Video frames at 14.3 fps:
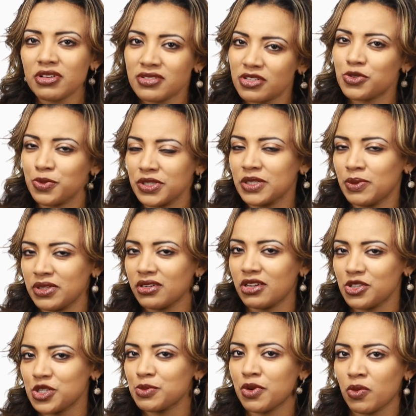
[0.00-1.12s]
Is this really what the
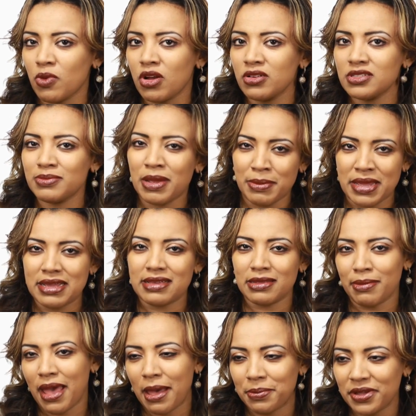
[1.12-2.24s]
customer wants? Am I making
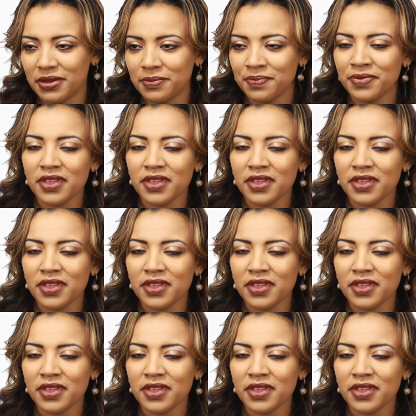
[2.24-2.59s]
them happy?